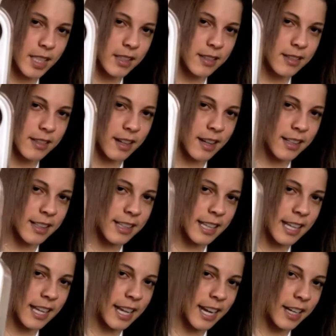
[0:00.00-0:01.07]
it's not
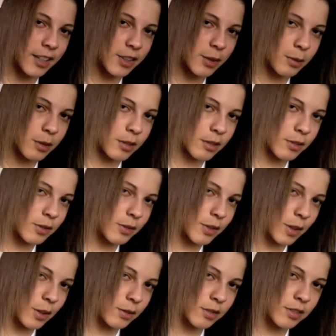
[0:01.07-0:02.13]
the actual
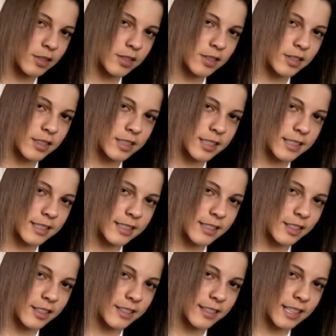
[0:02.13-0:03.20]
phone. It's
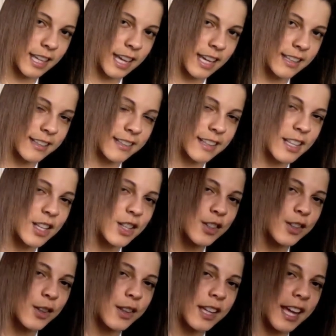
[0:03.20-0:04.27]
just the case.
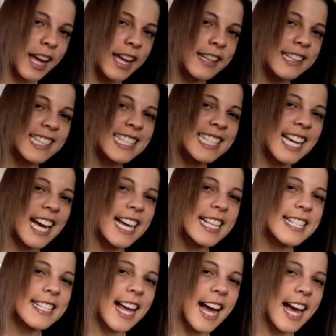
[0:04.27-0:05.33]
So the case
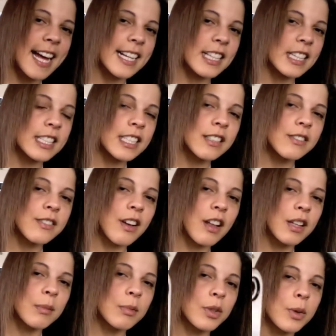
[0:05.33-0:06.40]
does add a little
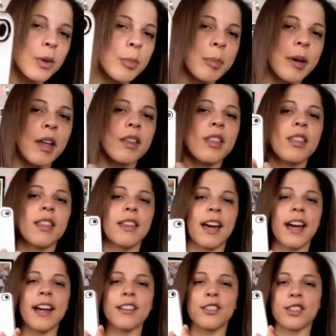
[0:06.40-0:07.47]
volume to it, but other than
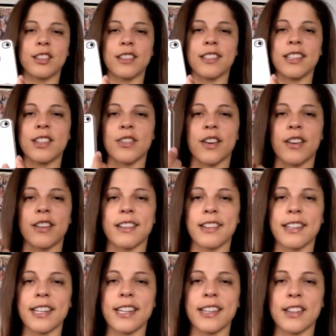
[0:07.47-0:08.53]
that, as you can see, it's very
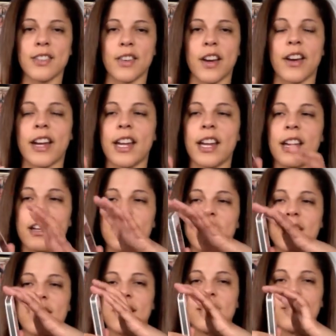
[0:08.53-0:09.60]
sleek. It's very,
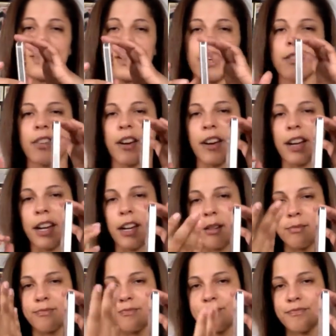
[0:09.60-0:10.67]
very, very
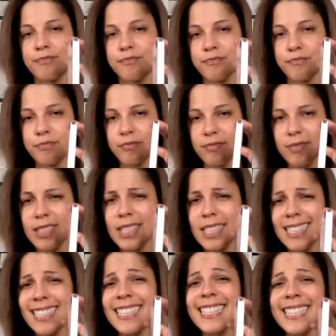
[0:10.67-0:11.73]

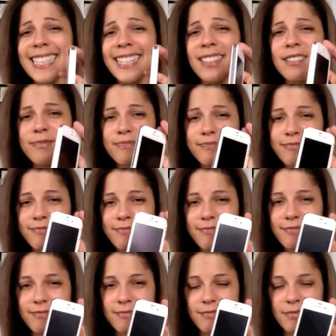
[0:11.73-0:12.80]
clean,
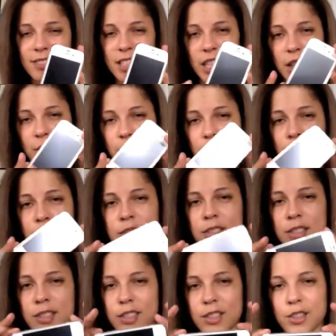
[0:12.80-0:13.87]
see-through.
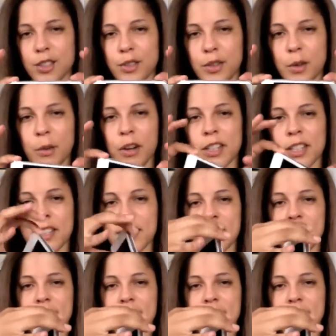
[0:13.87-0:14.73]
So if you want to